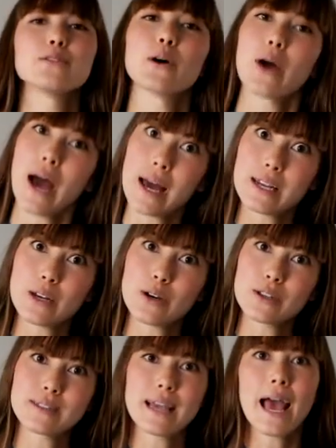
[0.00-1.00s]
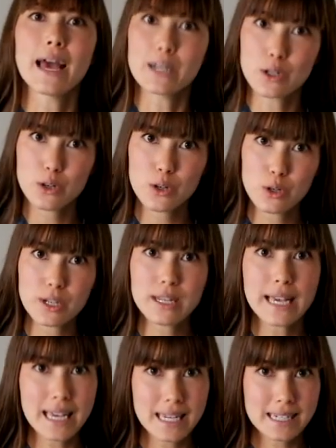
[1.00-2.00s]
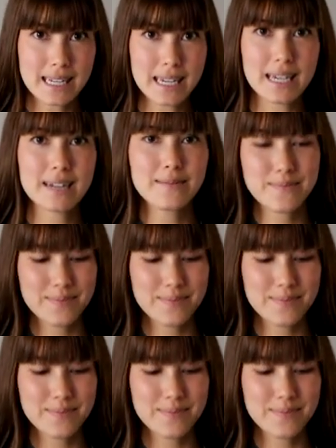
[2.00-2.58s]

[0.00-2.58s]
So adios and good eating.